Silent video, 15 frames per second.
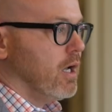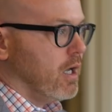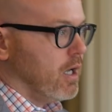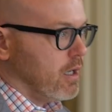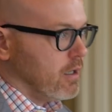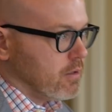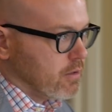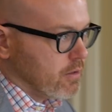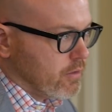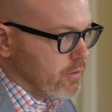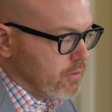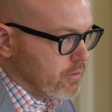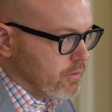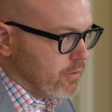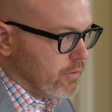
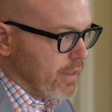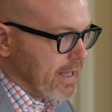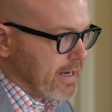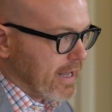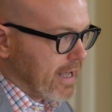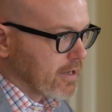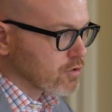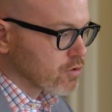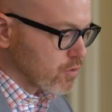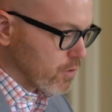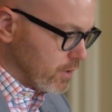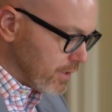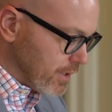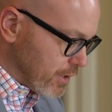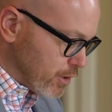that
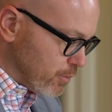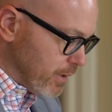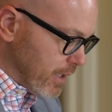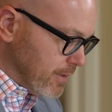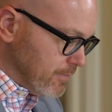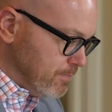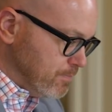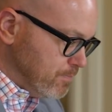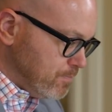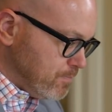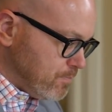extra little bit.